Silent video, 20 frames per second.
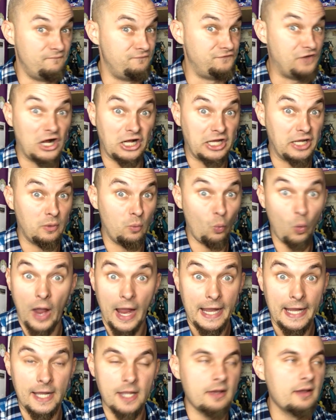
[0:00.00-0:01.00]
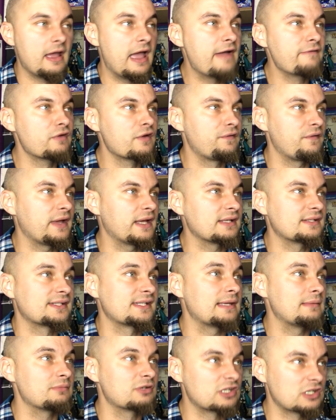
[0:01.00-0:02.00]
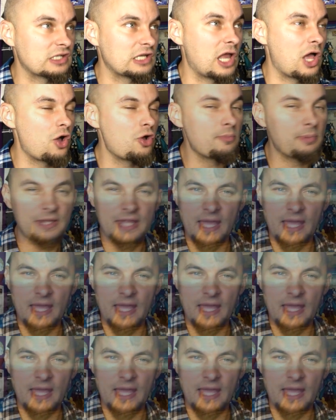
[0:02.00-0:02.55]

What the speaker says: fucking wank. Everything seems slow, but